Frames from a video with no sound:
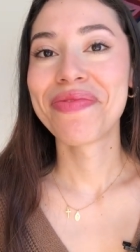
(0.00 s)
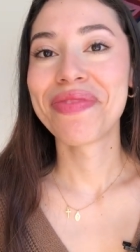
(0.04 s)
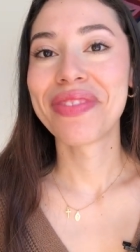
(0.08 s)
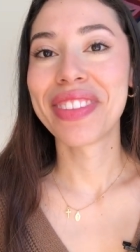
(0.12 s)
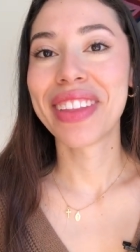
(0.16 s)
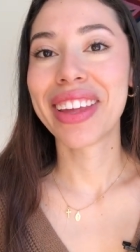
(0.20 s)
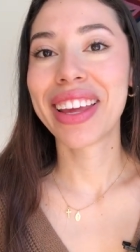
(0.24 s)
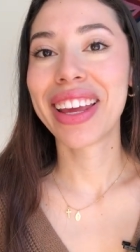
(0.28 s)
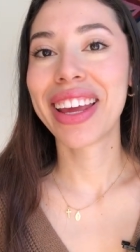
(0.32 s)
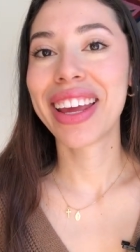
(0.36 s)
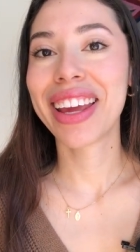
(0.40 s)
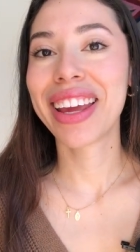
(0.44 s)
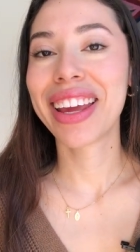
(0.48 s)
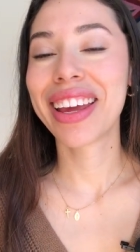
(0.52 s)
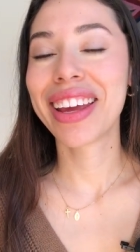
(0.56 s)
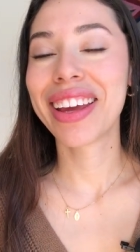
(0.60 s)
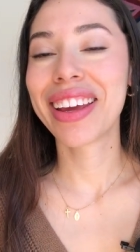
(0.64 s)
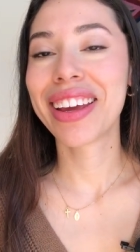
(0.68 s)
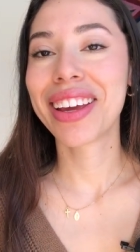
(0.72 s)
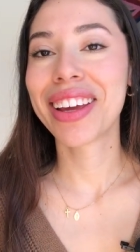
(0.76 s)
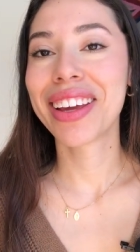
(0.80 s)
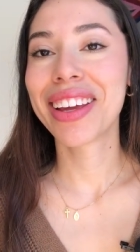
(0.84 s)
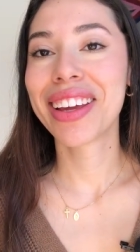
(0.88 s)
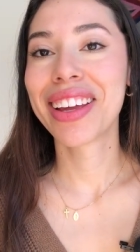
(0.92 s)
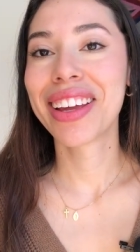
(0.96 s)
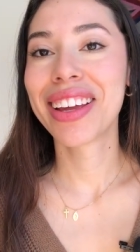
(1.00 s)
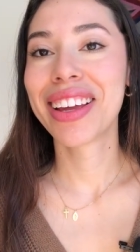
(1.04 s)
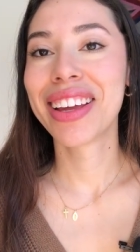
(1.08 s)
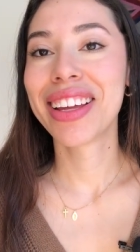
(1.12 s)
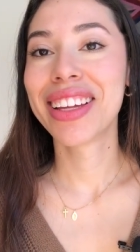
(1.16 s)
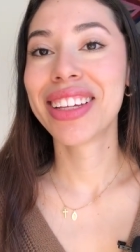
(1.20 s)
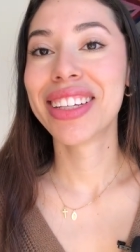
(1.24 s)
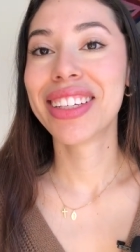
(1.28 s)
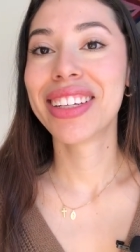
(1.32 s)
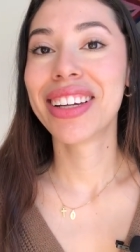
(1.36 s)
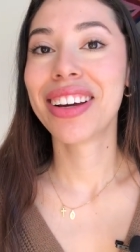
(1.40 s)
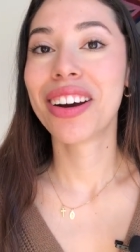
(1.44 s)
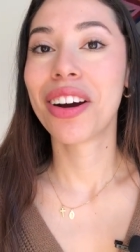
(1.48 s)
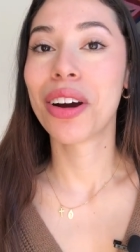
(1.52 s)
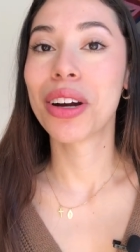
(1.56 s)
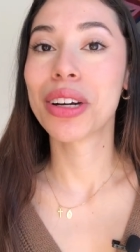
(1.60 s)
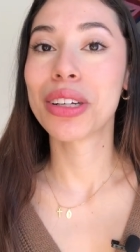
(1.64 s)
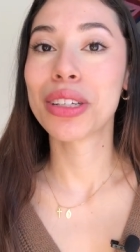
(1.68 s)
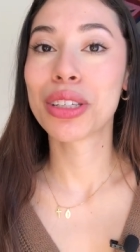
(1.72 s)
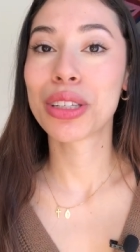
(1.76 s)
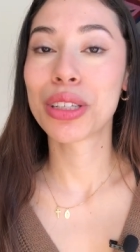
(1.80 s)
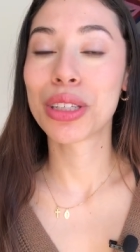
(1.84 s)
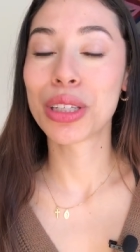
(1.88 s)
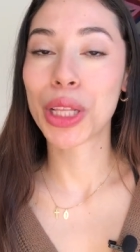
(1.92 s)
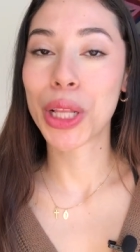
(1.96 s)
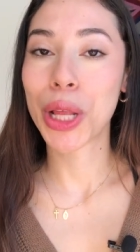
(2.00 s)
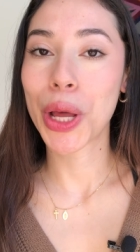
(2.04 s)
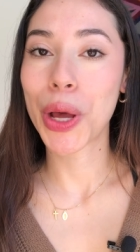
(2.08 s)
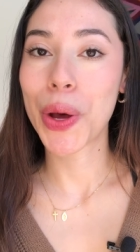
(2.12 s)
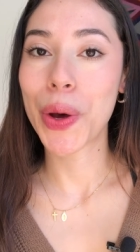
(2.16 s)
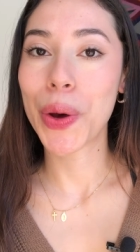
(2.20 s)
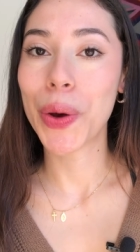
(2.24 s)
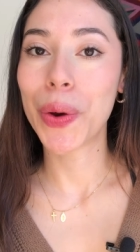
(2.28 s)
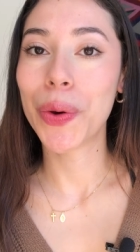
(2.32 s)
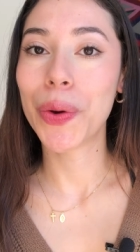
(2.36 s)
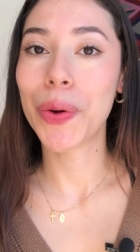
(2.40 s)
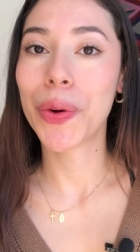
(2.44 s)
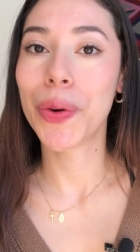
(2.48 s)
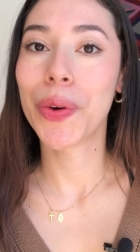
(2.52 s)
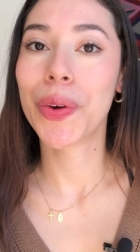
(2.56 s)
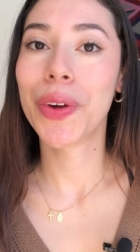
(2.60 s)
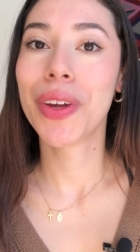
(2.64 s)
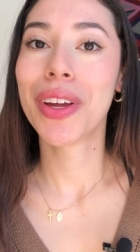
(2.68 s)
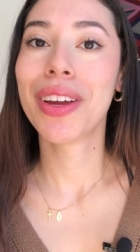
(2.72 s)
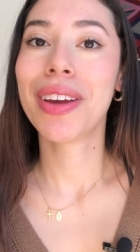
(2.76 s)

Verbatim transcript: they are slow